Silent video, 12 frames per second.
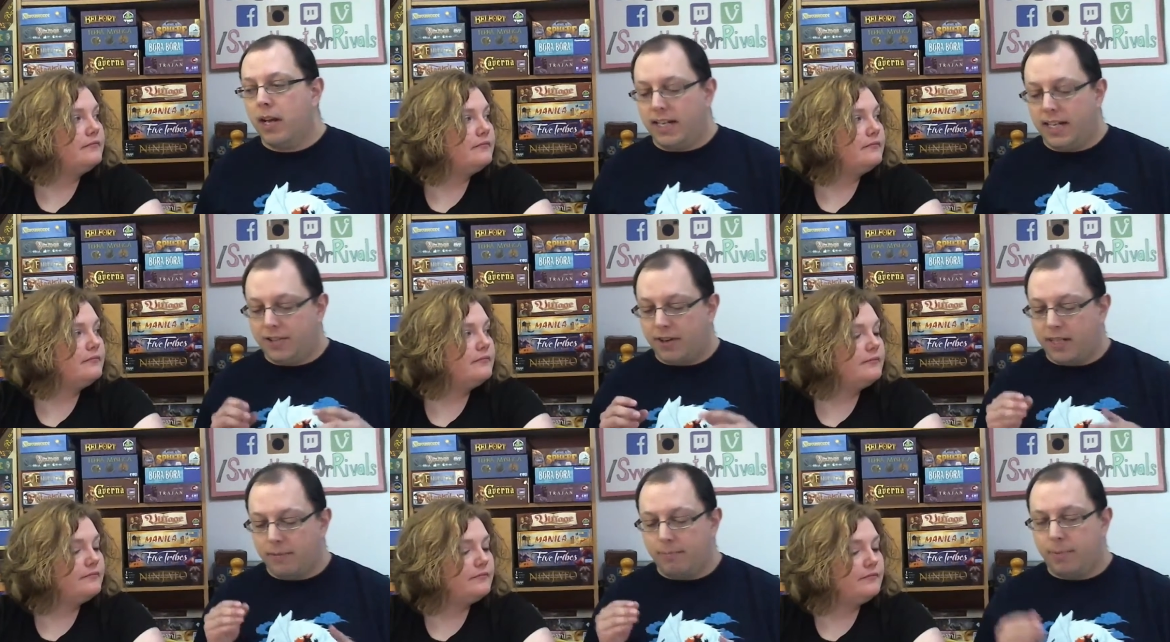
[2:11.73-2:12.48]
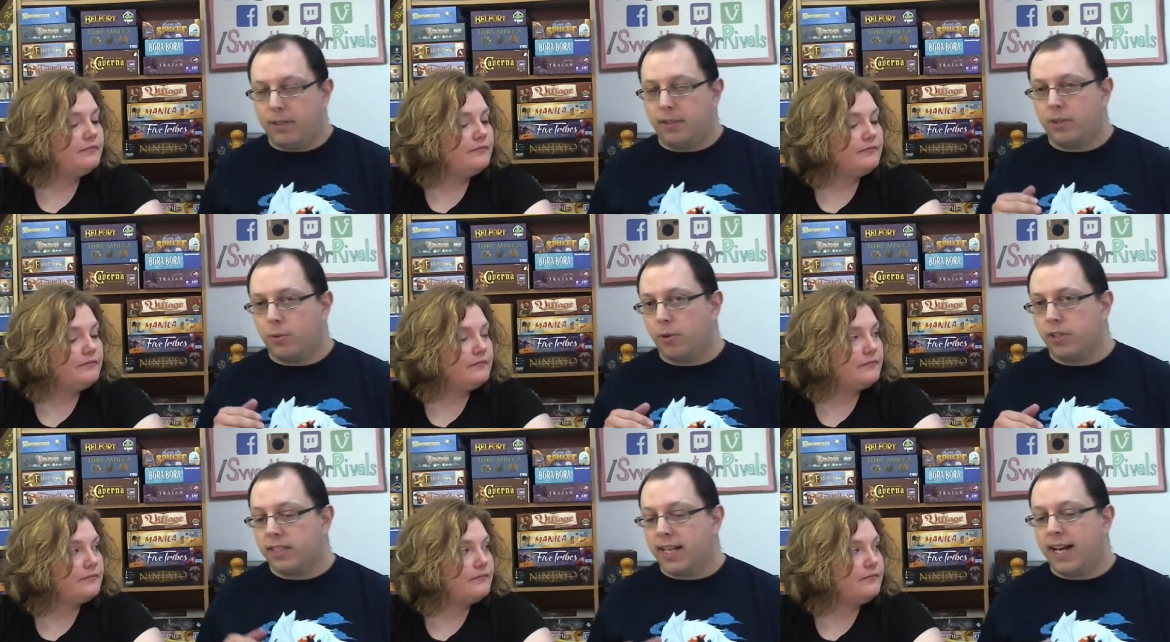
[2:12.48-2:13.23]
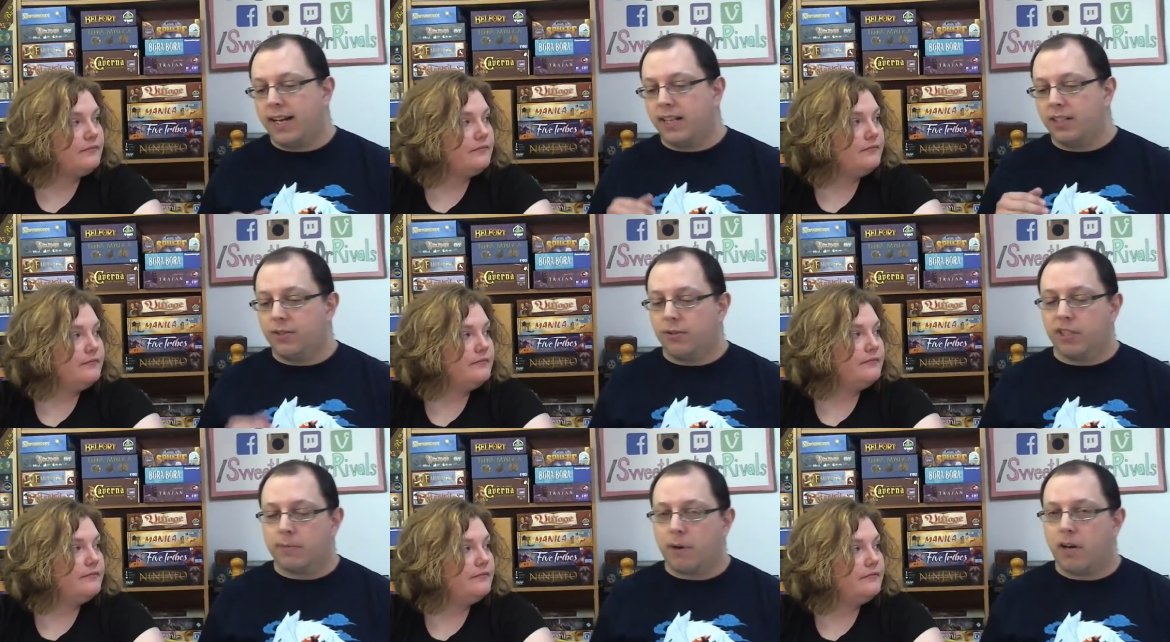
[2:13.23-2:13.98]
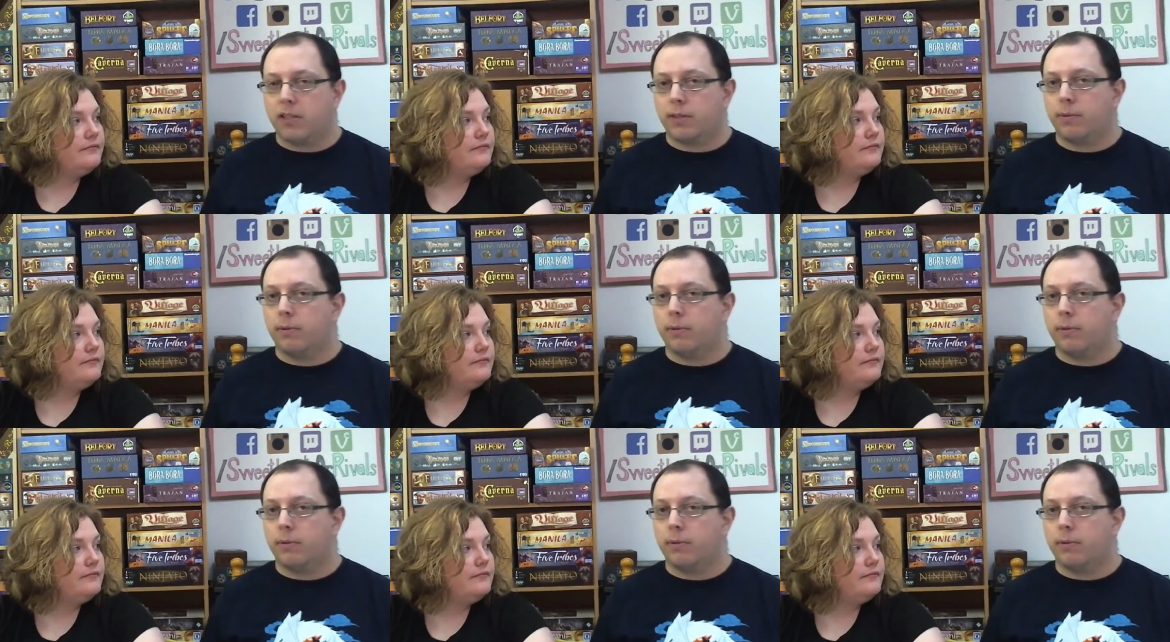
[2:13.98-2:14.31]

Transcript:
Speaker 1: and I tried to build towards that as soon as possible,